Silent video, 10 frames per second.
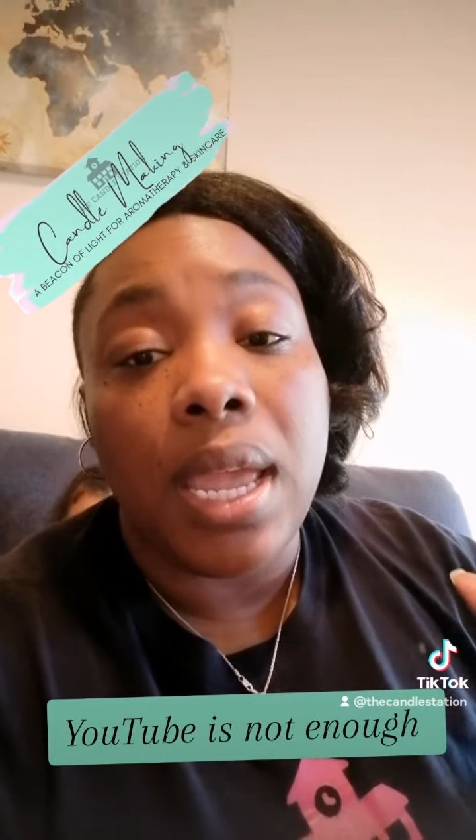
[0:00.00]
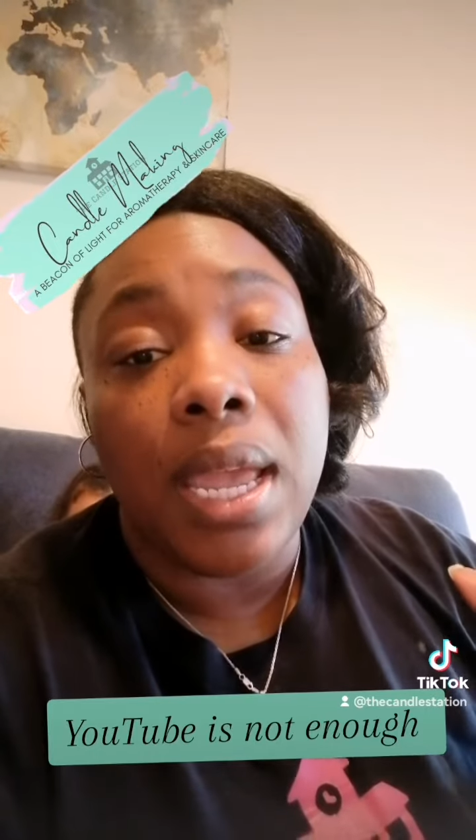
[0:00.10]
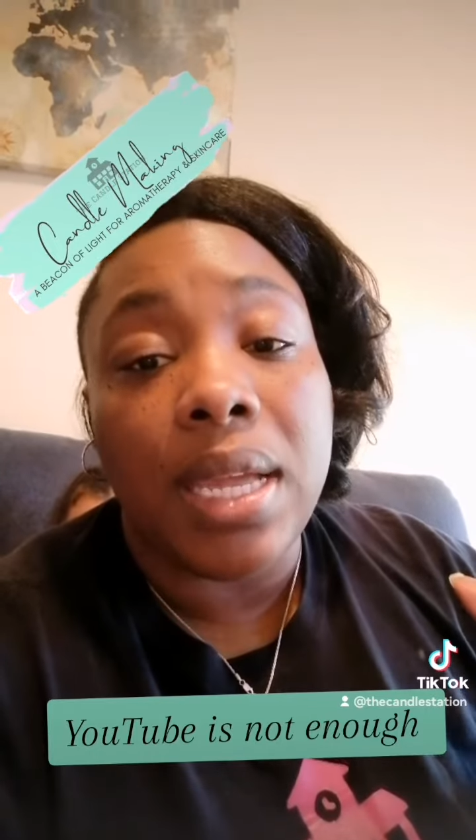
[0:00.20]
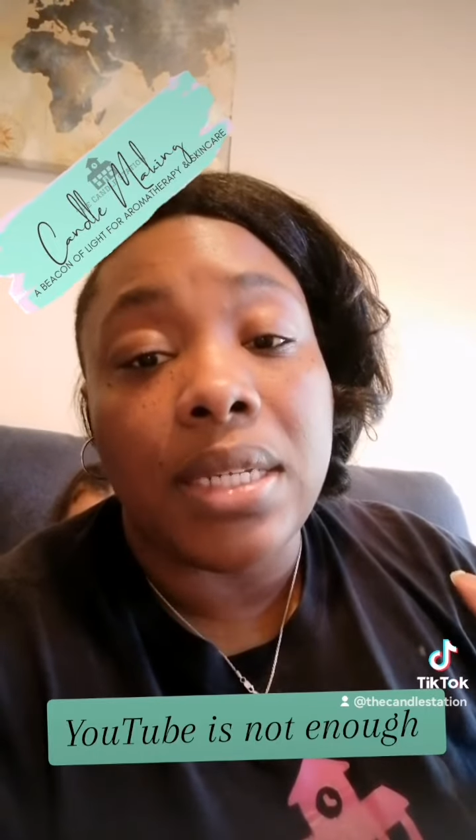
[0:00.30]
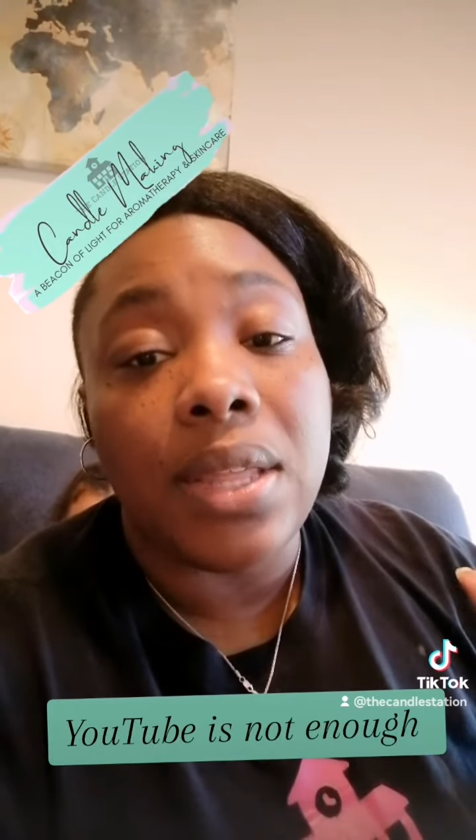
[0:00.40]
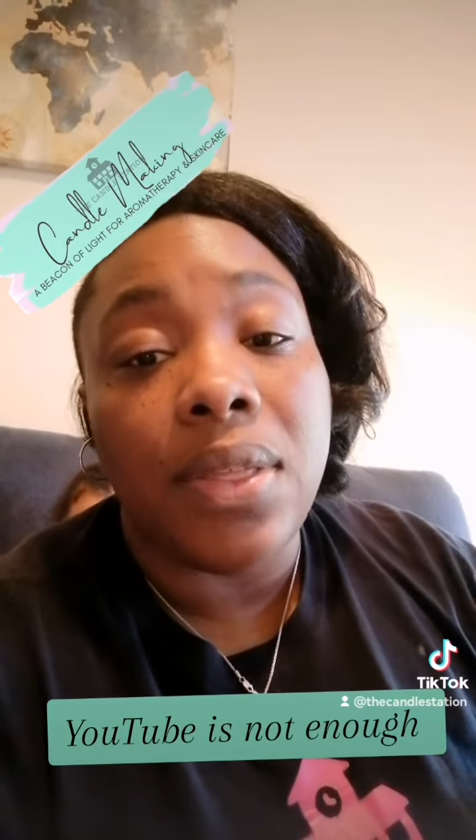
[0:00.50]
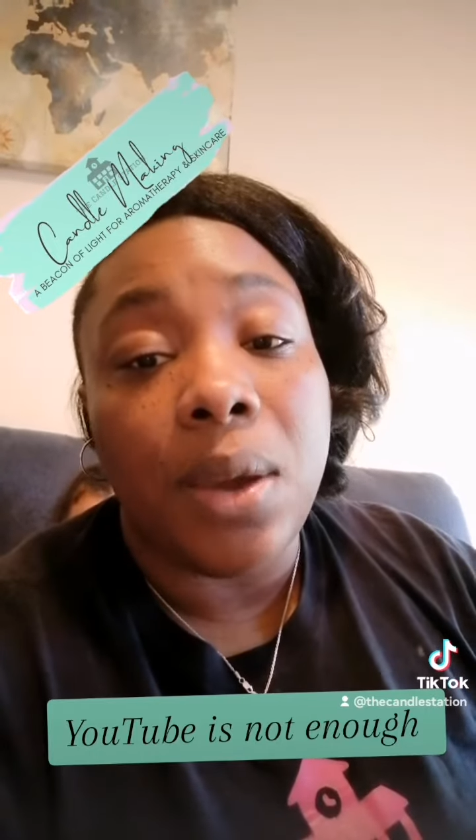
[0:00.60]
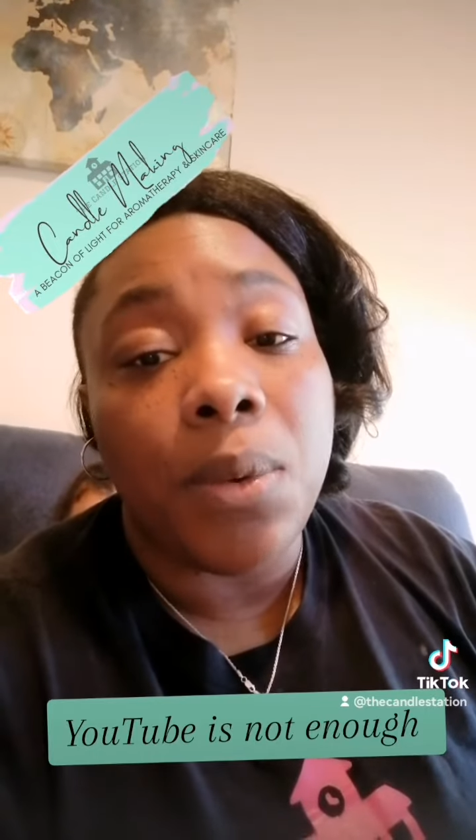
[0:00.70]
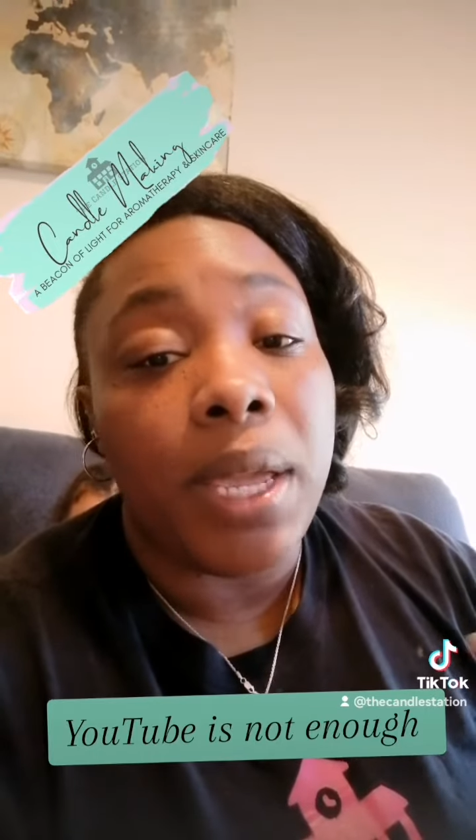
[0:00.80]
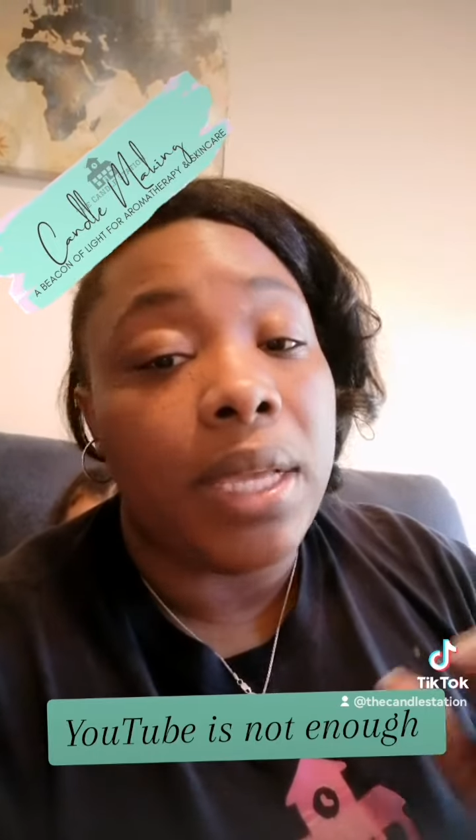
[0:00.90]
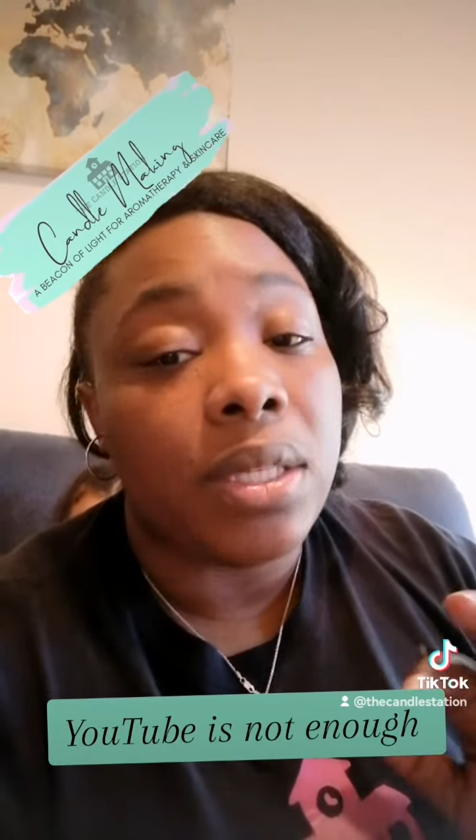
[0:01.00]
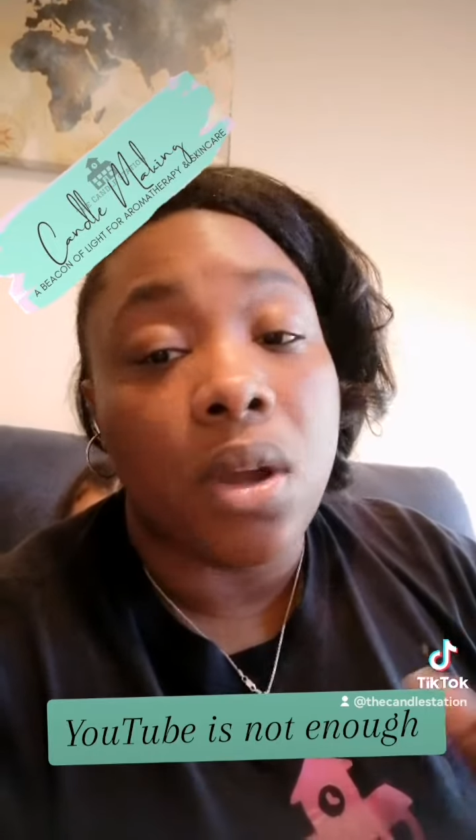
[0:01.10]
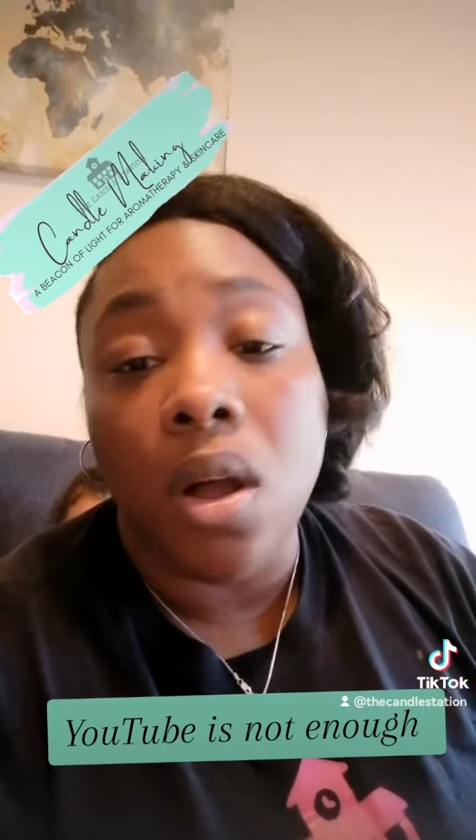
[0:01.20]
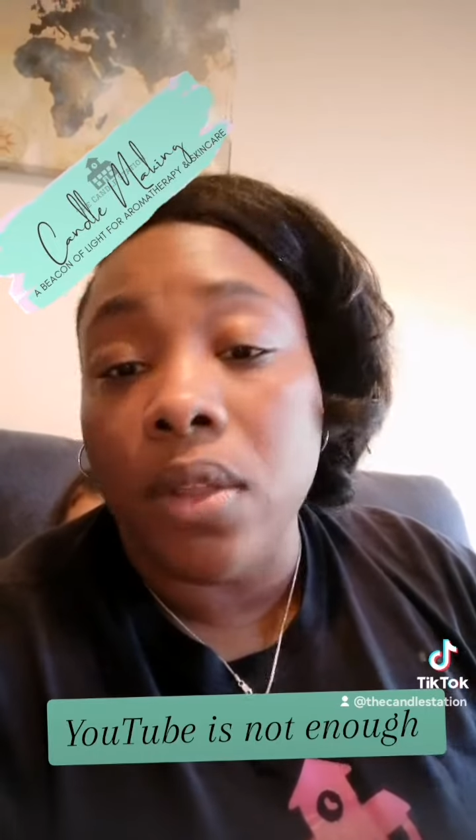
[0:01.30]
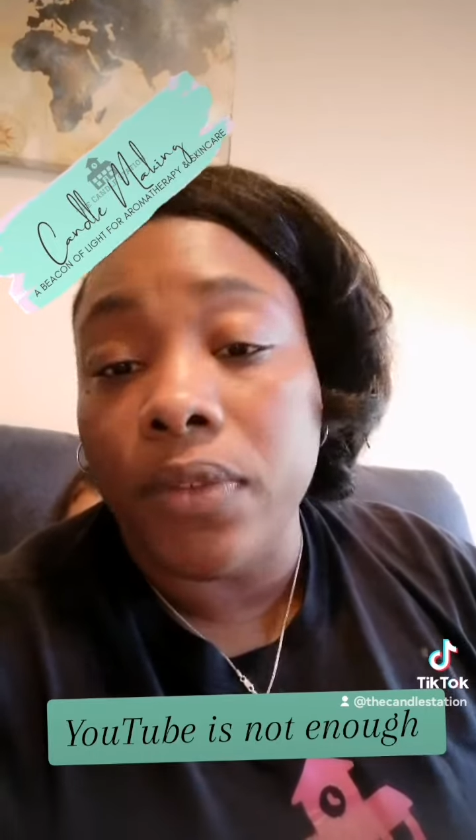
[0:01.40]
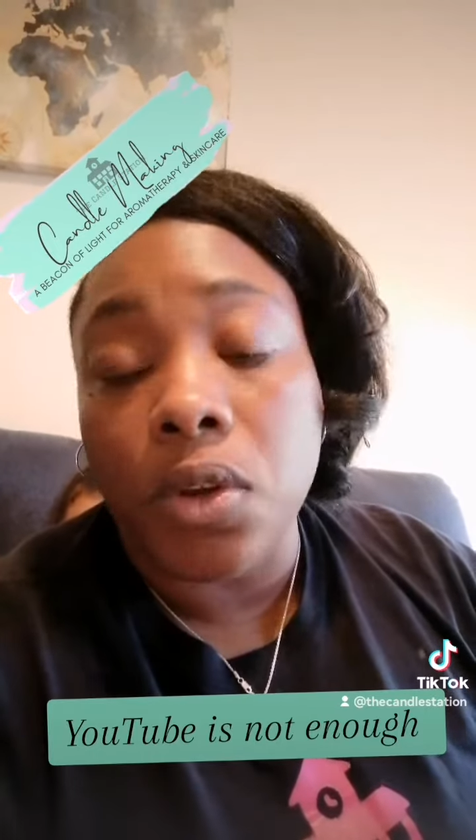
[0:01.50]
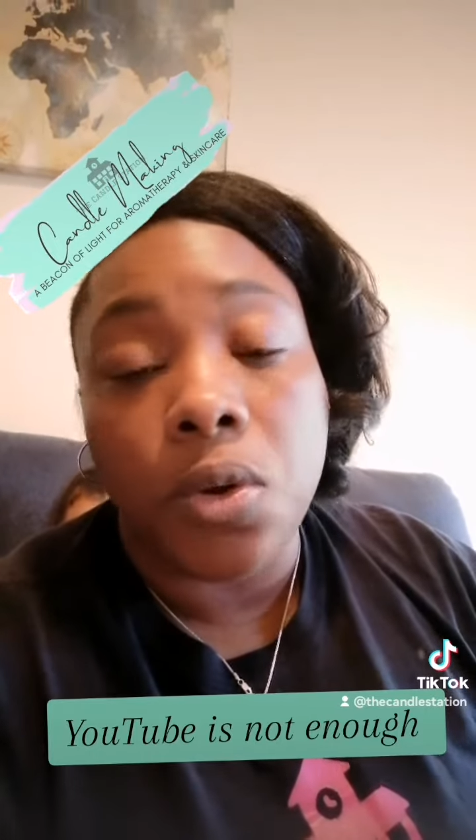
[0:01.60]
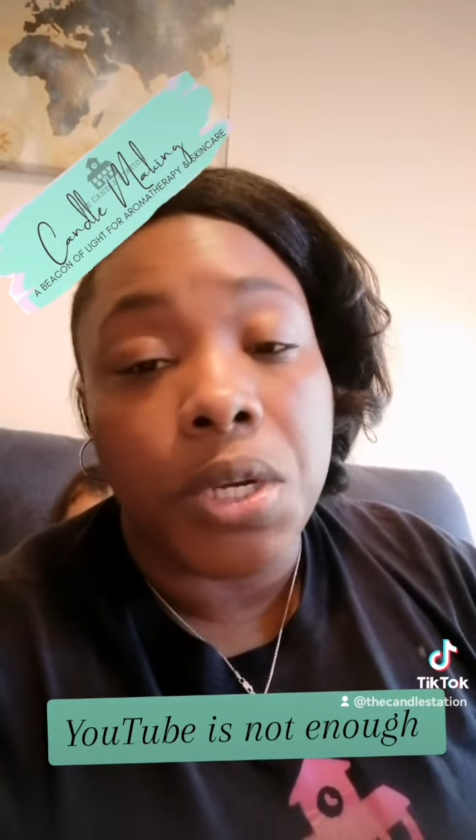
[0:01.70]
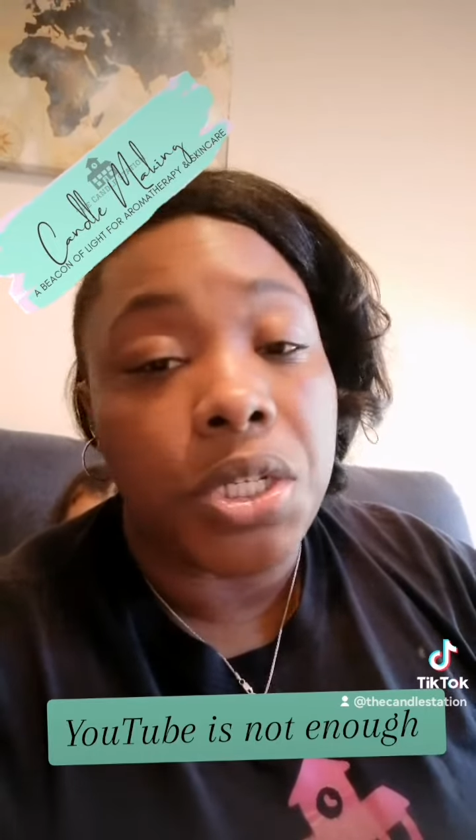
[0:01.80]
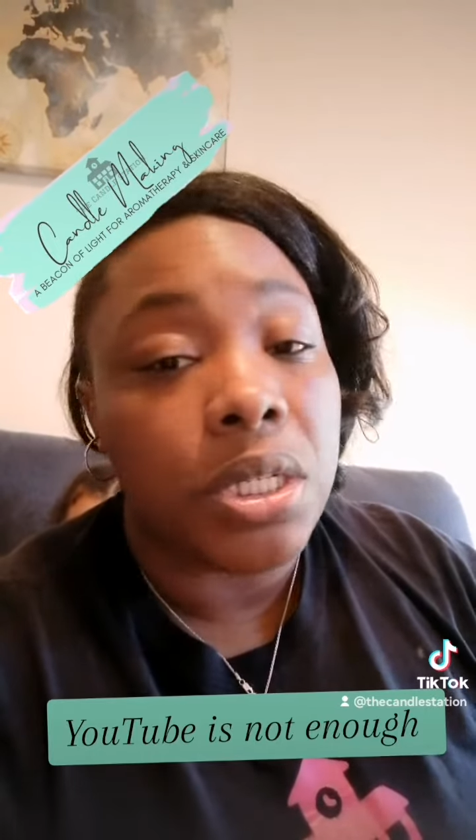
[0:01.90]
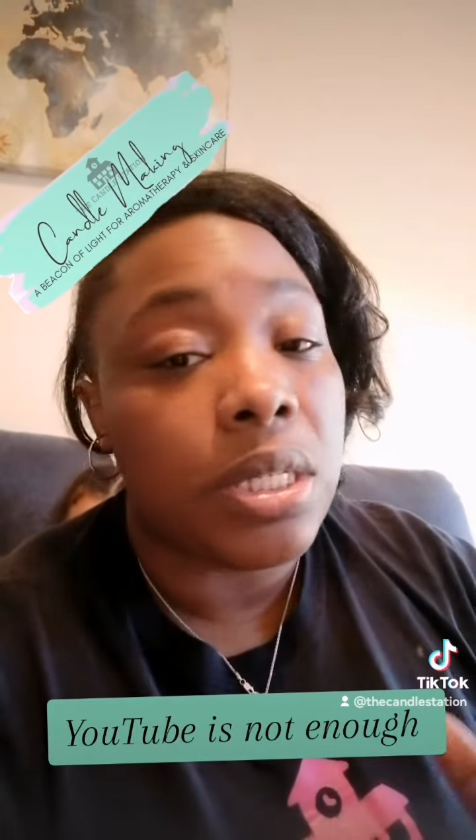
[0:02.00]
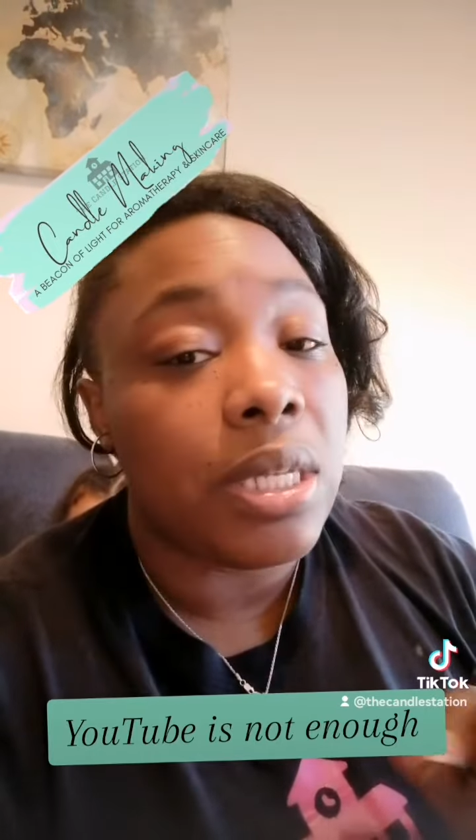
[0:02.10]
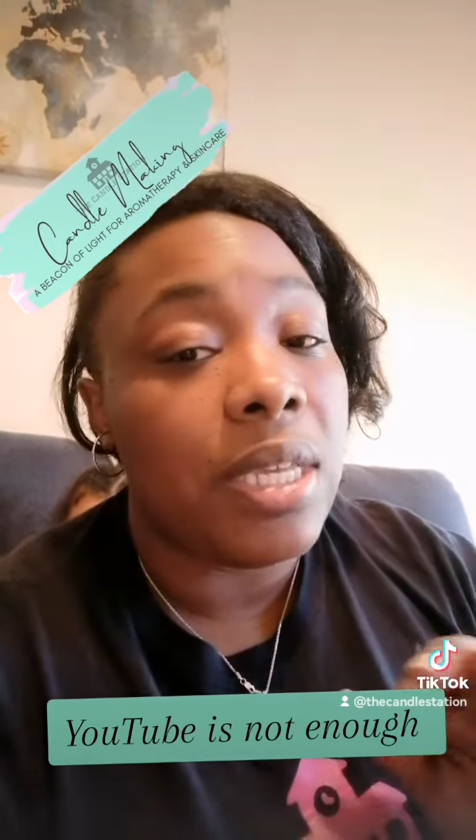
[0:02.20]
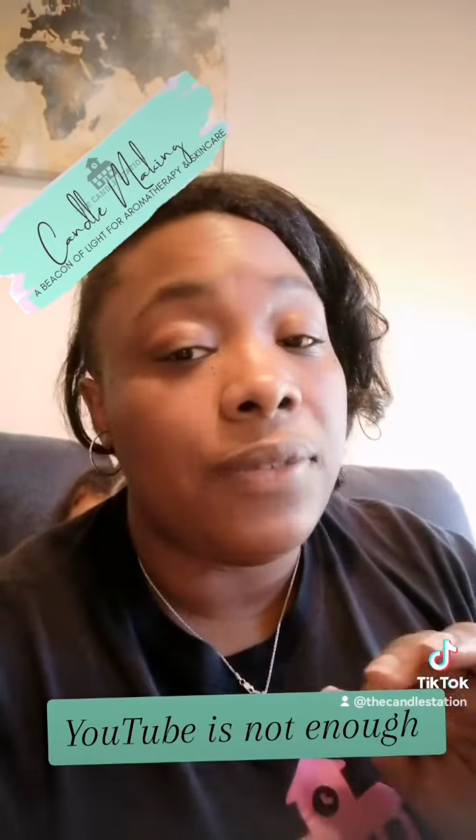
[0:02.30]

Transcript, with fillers: and that will answer all of your questions.